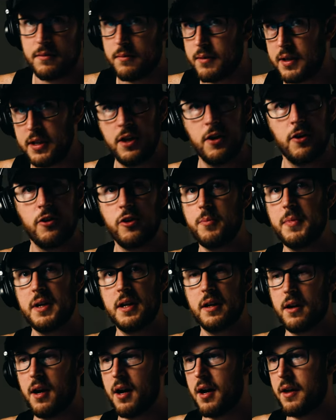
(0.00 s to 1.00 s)
We know who
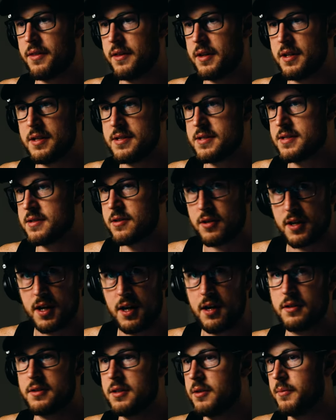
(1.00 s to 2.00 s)
Mia Goth is, her
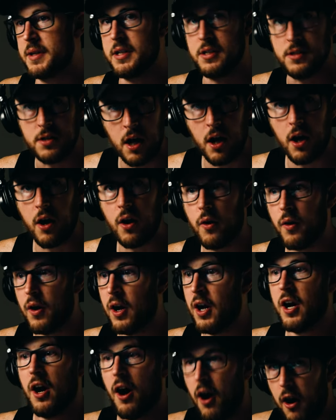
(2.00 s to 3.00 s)
character. We
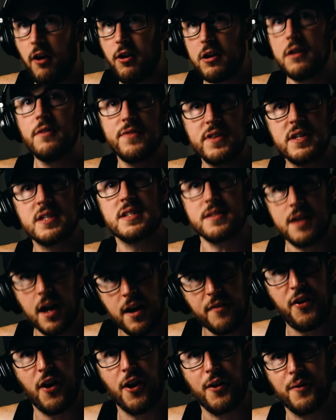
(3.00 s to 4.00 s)
know all of this
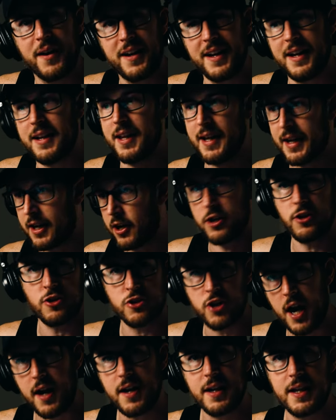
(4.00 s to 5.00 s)
stuff already. Like, are you
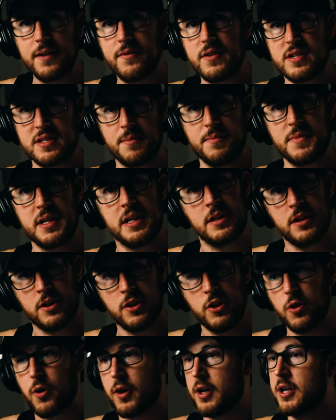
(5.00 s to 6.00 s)
trying to give us something
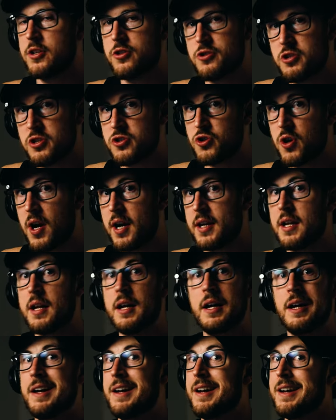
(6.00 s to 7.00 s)
new? Or are you just trying to
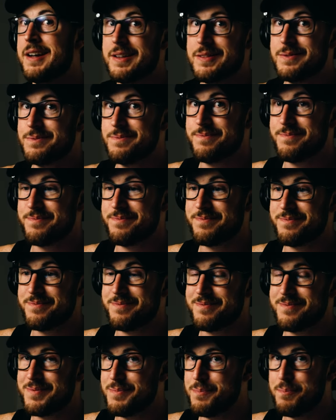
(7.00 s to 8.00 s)

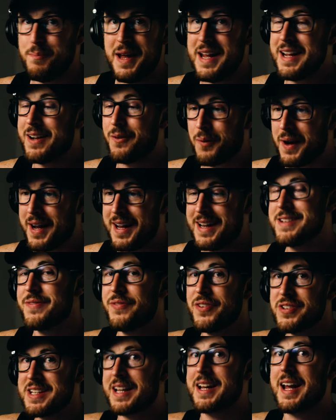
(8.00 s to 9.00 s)
make, this
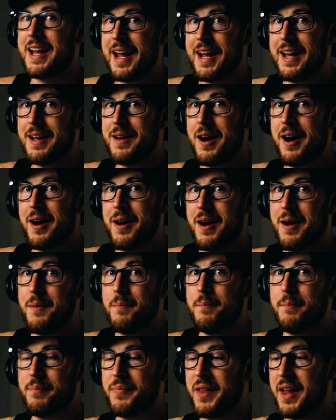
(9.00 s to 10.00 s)
feels
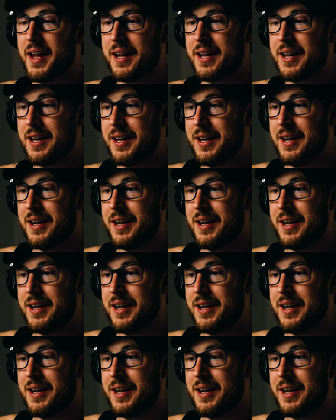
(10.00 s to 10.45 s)
like